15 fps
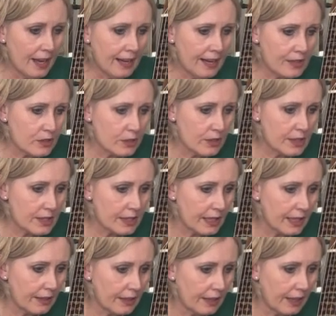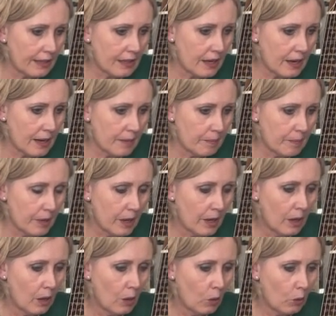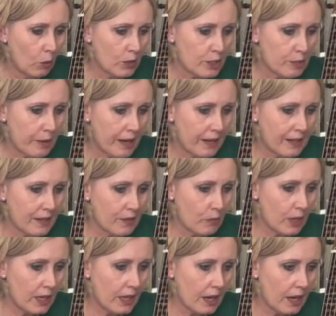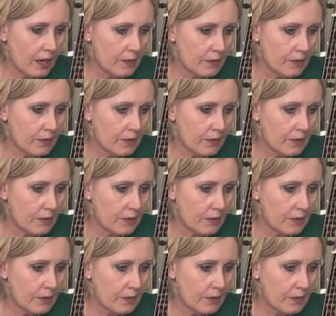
let's do this together then. What about if we go